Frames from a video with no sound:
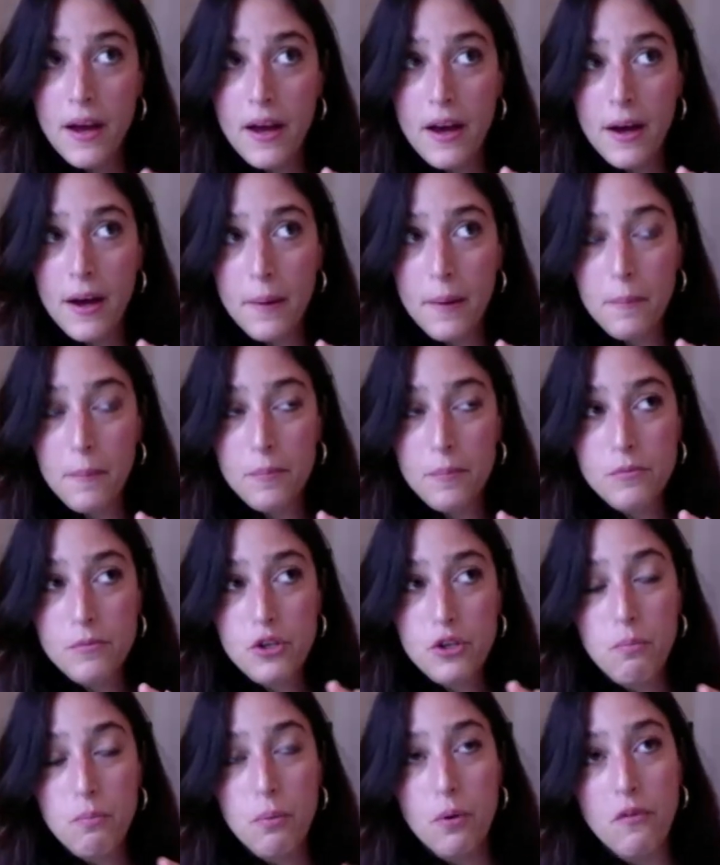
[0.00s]
uh,
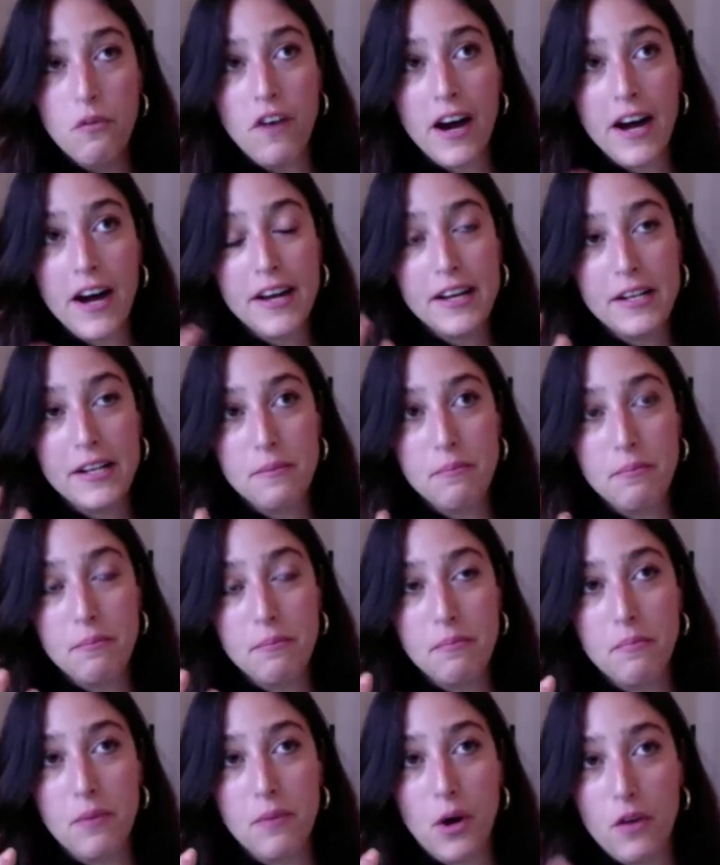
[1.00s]
to provide,
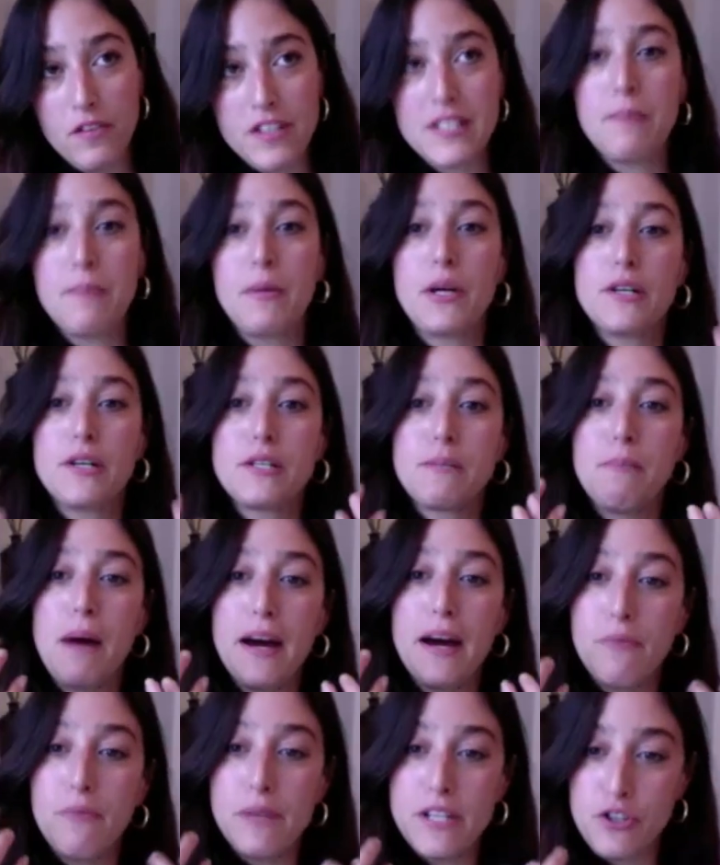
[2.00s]
obviously, because
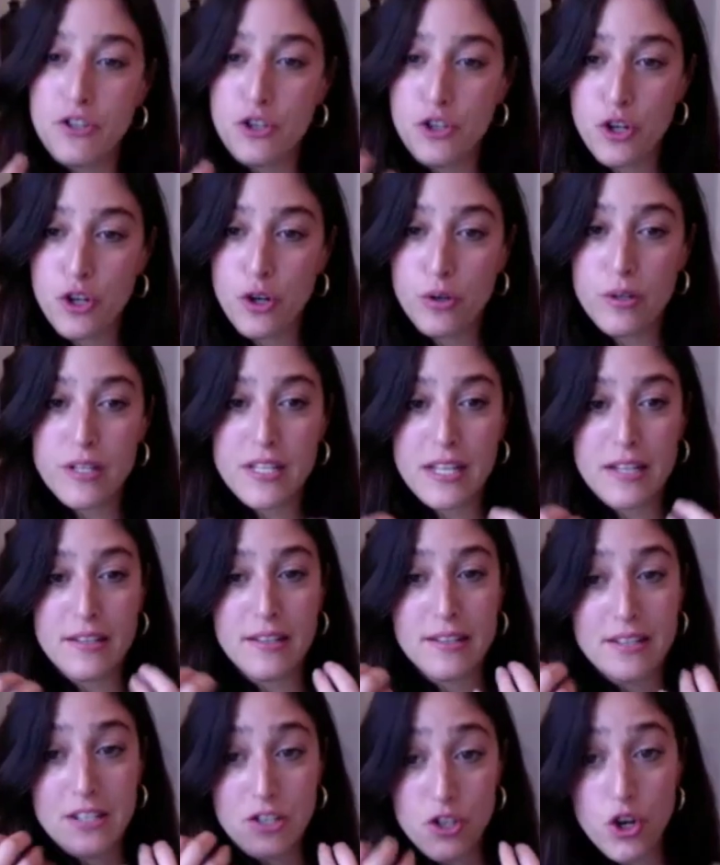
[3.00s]
my research looks at the
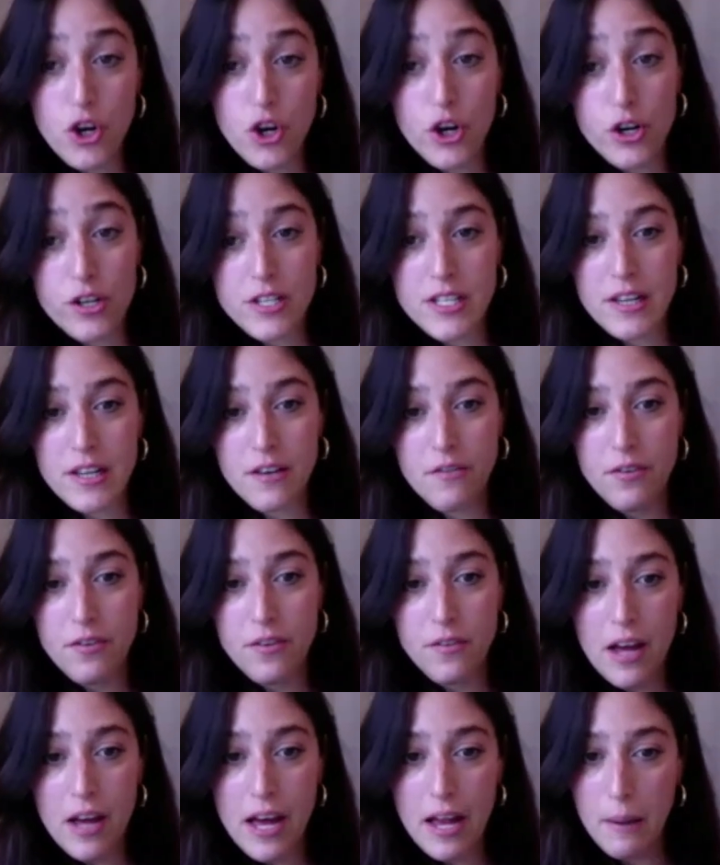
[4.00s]
discursive
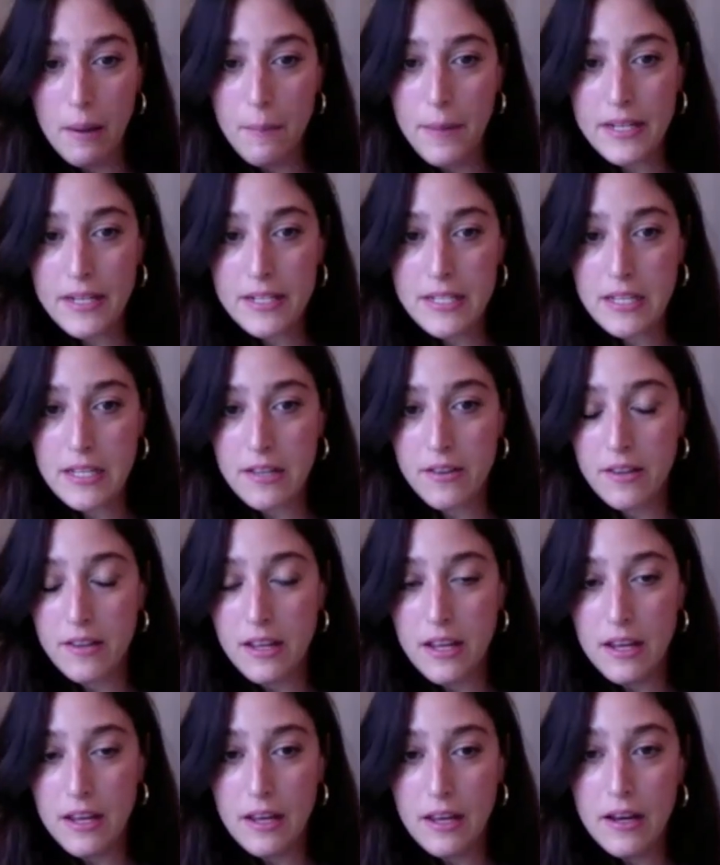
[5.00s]
elements and
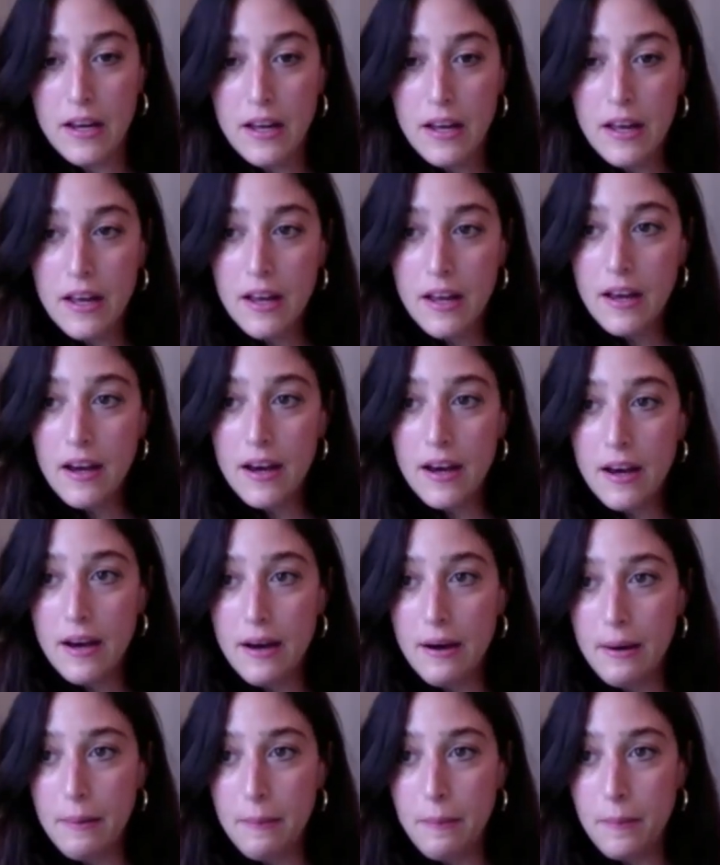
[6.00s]
the
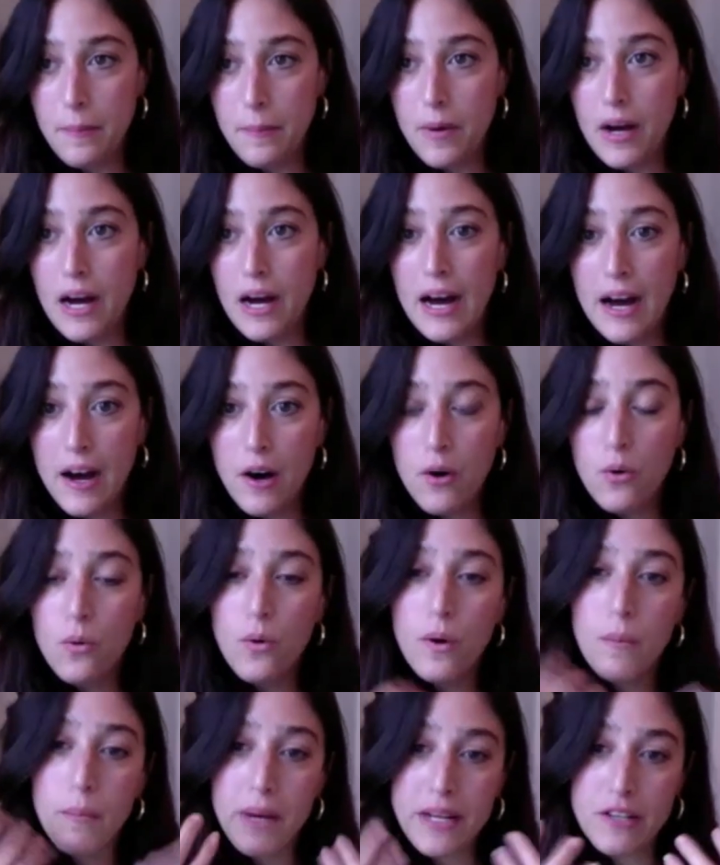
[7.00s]
um,
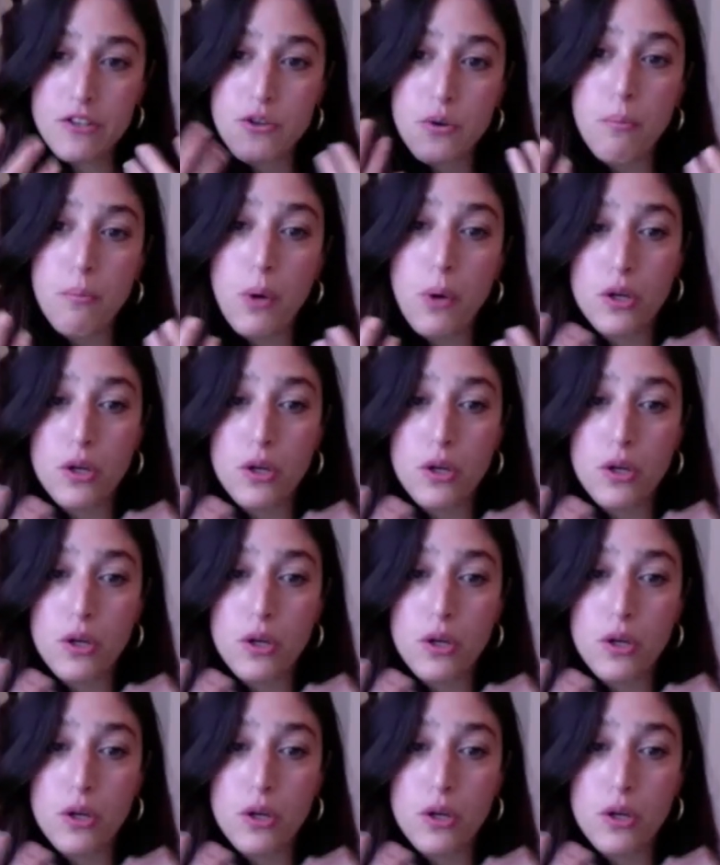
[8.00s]
how mainstream